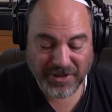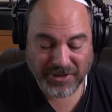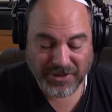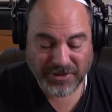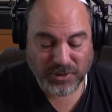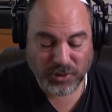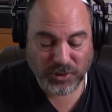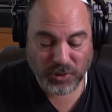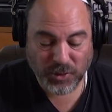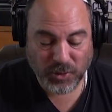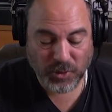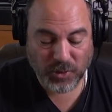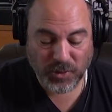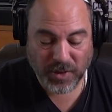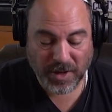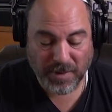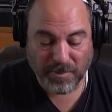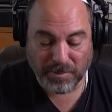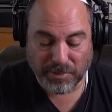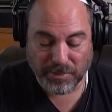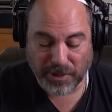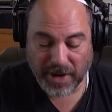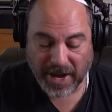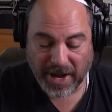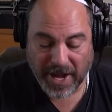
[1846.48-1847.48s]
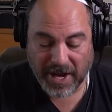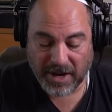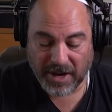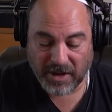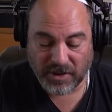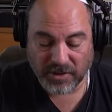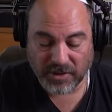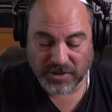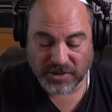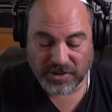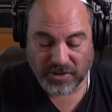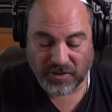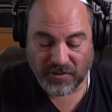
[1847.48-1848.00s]
to
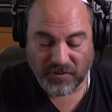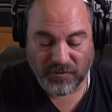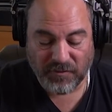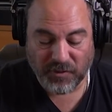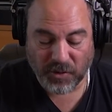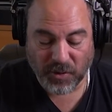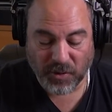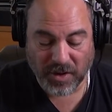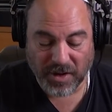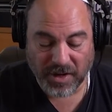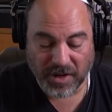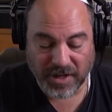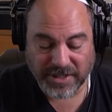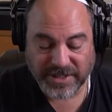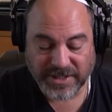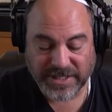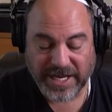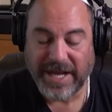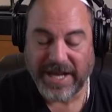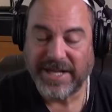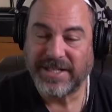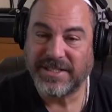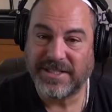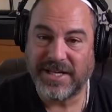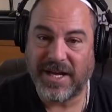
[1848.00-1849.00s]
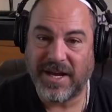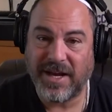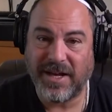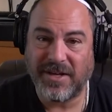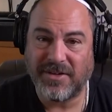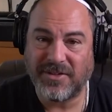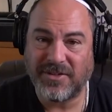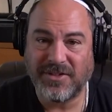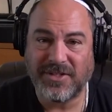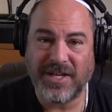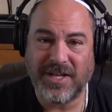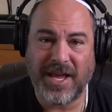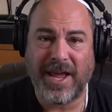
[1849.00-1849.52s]
browse for
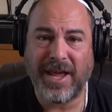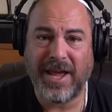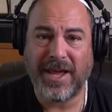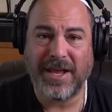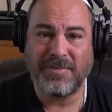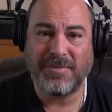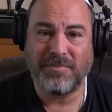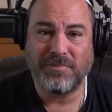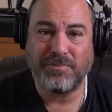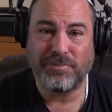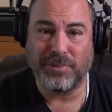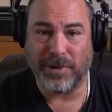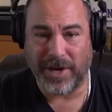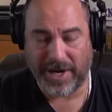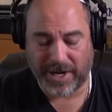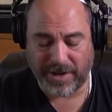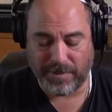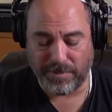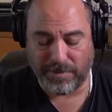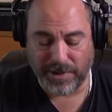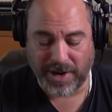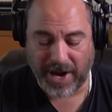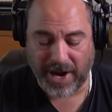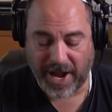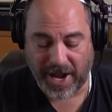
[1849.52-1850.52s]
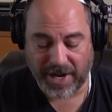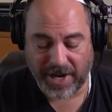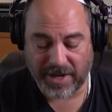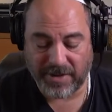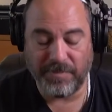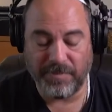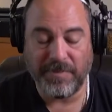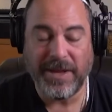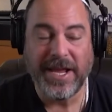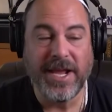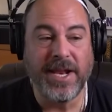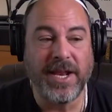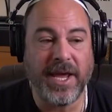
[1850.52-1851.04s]
textiles and bric-a-brac,
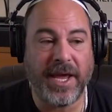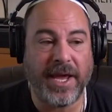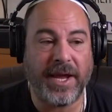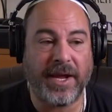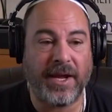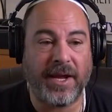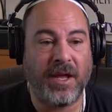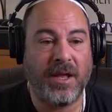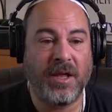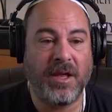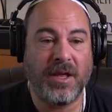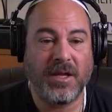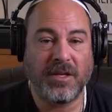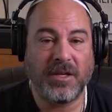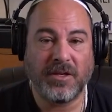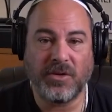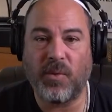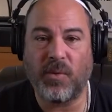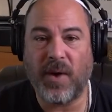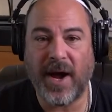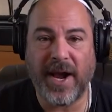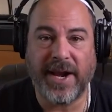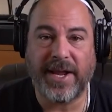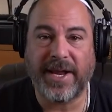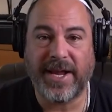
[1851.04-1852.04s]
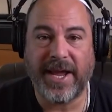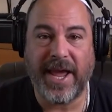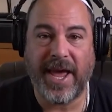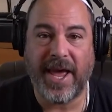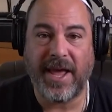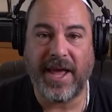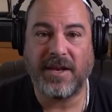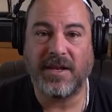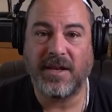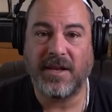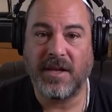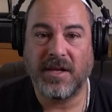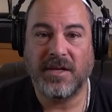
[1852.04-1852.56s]
meaning you want to
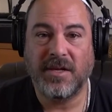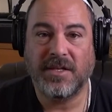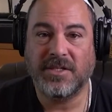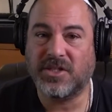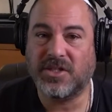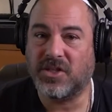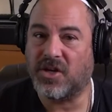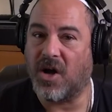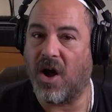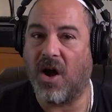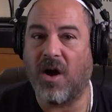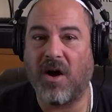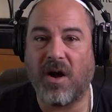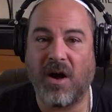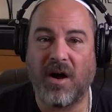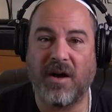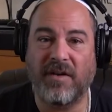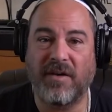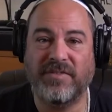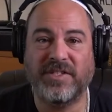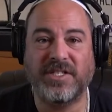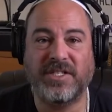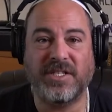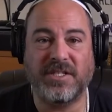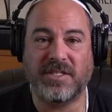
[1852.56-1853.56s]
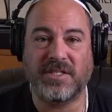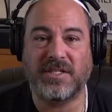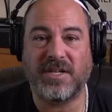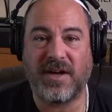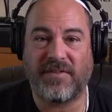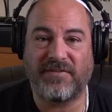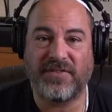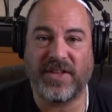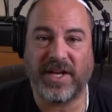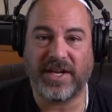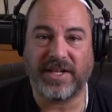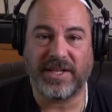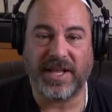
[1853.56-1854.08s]
get scarves and
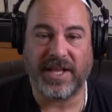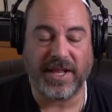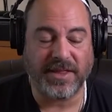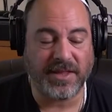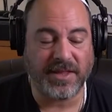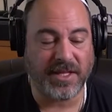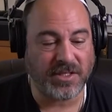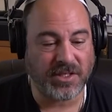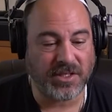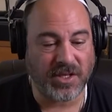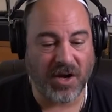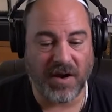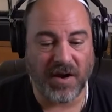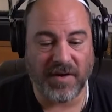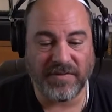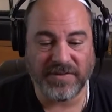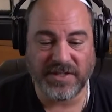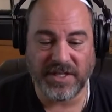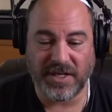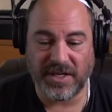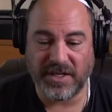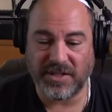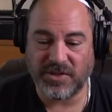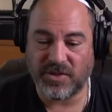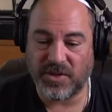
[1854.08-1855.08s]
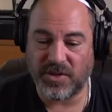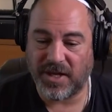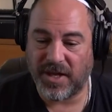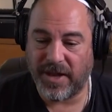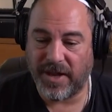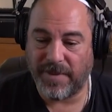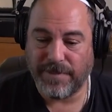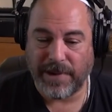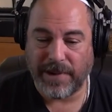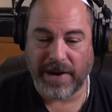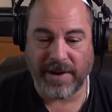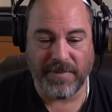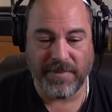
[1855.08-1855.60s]
stuff like that. The scarves in Israel,
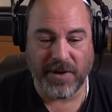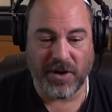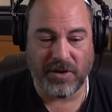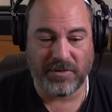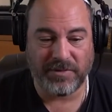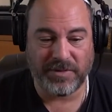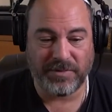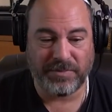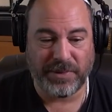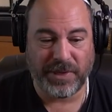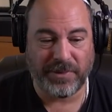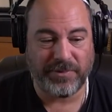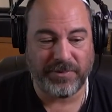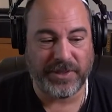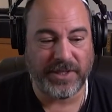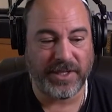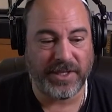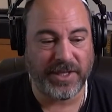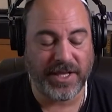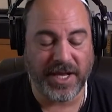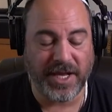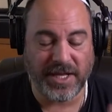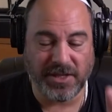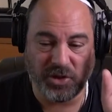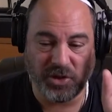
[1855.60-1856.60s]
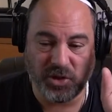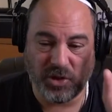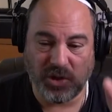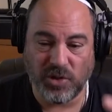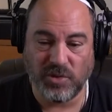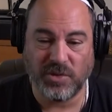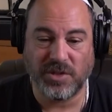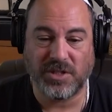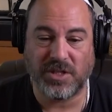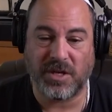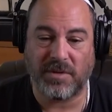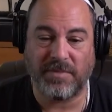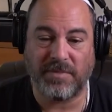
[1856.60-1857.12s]
I bring them home to people and they
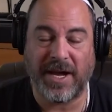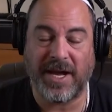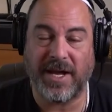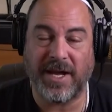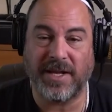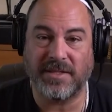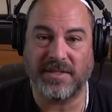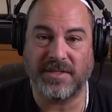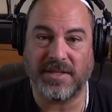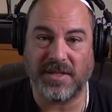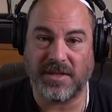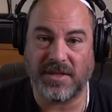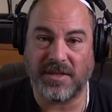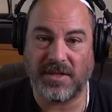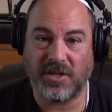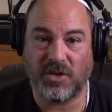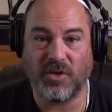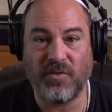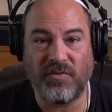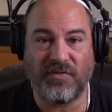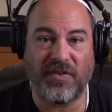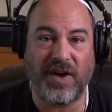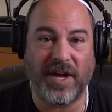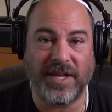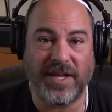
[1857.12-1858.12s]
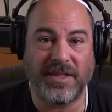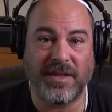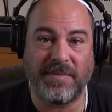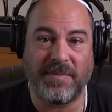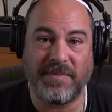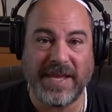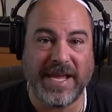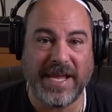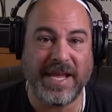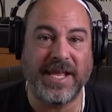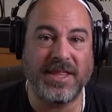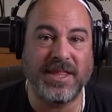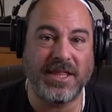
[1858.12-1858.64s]
lose their minds, and you find
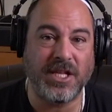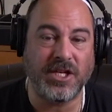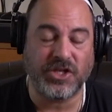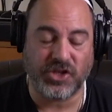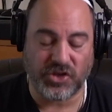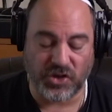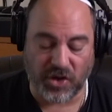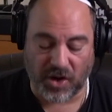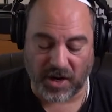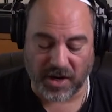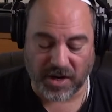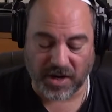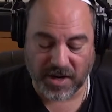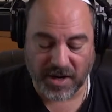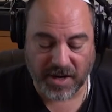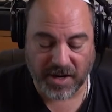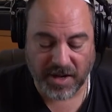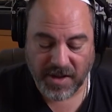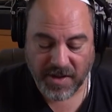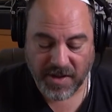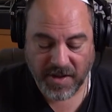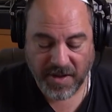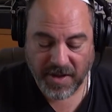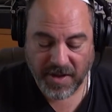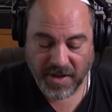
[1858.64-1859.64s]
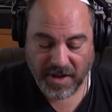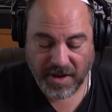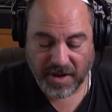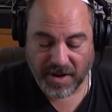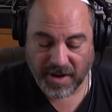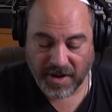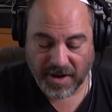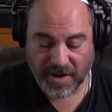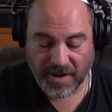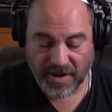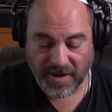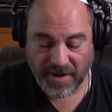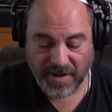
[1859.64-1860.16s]
them in the Shuk.
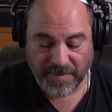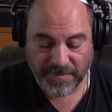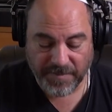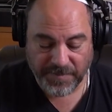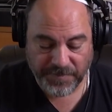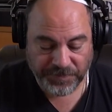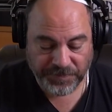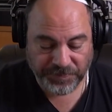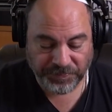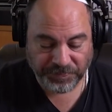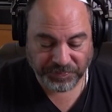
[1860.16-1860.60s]
Now,